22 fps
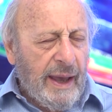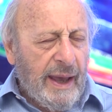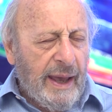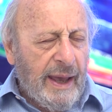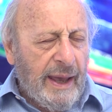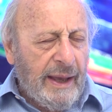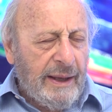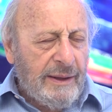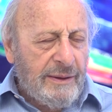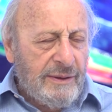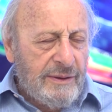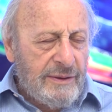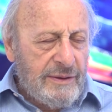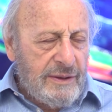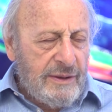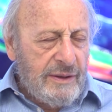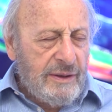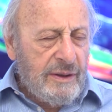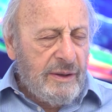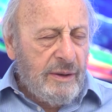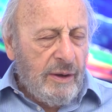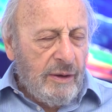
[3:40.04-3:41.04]
and
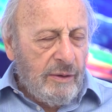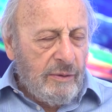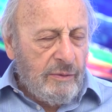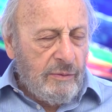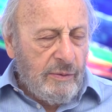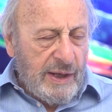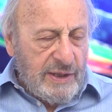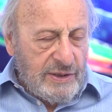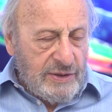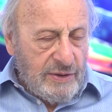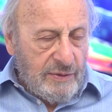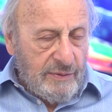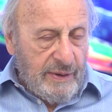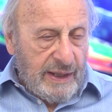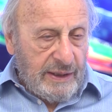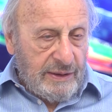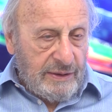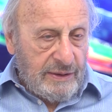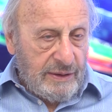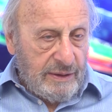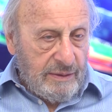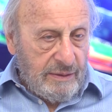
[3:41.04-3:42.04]

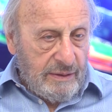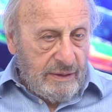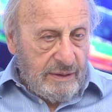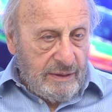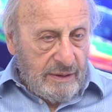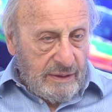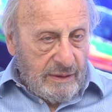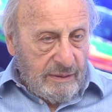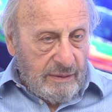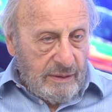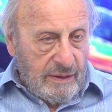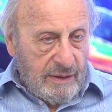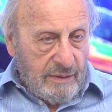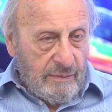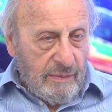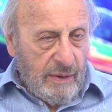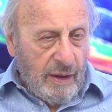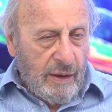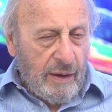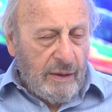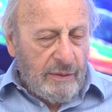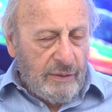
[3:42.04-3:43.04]
resurrected
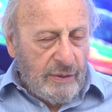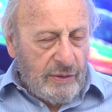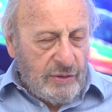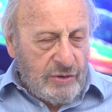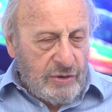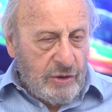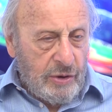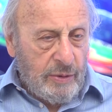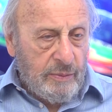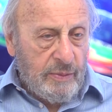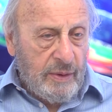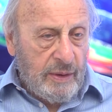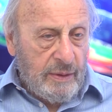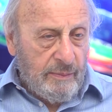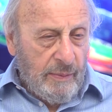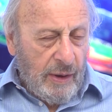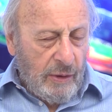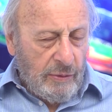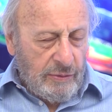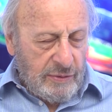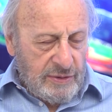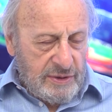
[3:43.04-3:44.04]
the term that
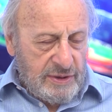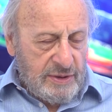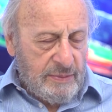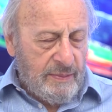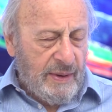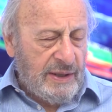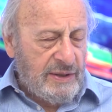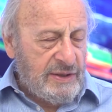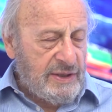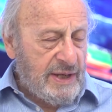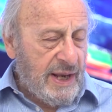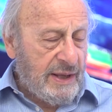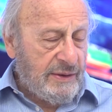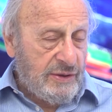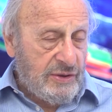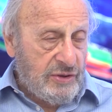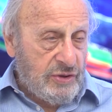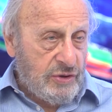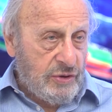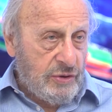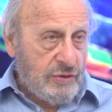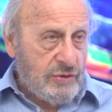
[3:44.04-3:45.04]
Malthus, amongst
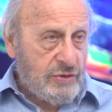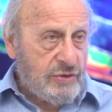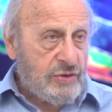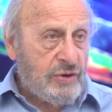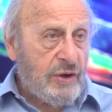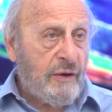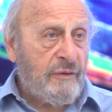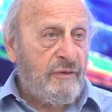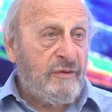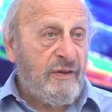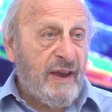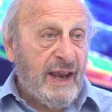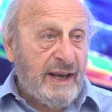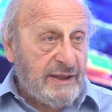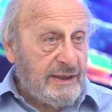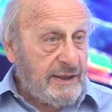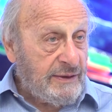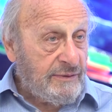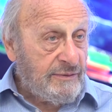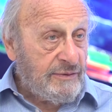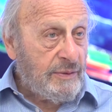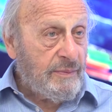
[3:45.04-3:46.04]
others, used,
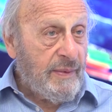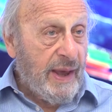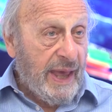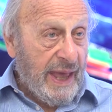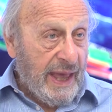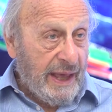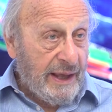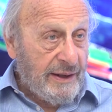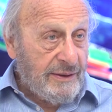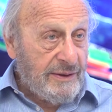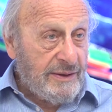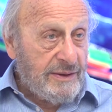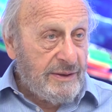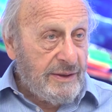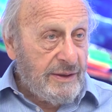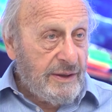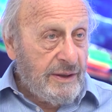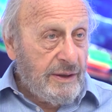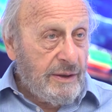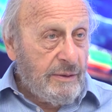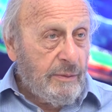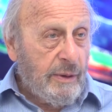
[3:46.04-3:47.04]
effective demand,
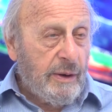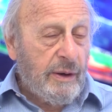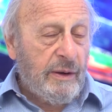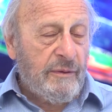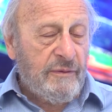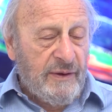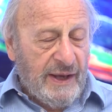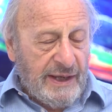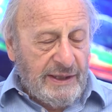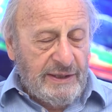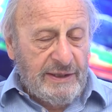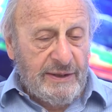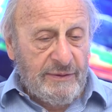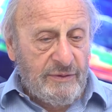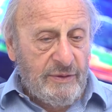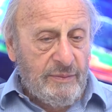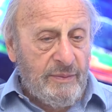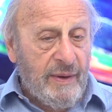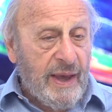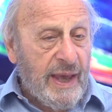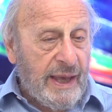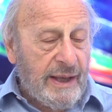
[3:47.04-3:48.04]
where effective
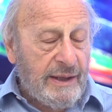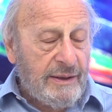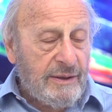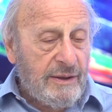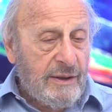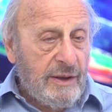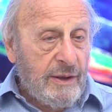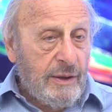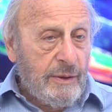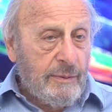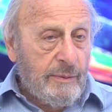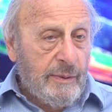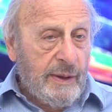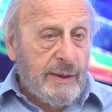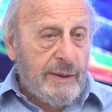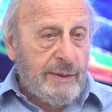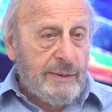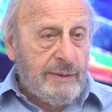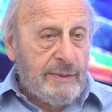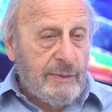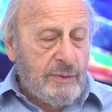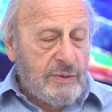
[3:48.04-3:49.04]
demand
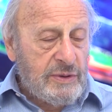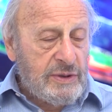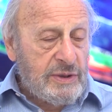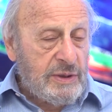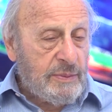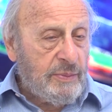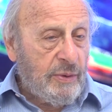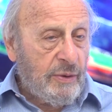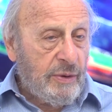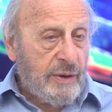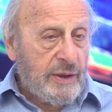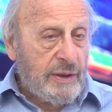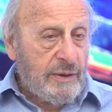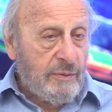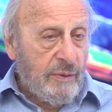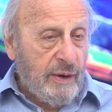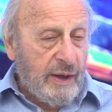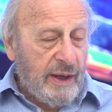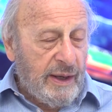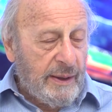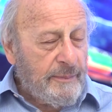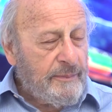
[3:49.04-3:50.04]
was the point
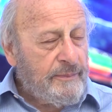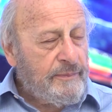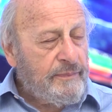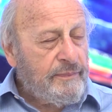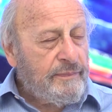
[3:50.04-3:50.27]
where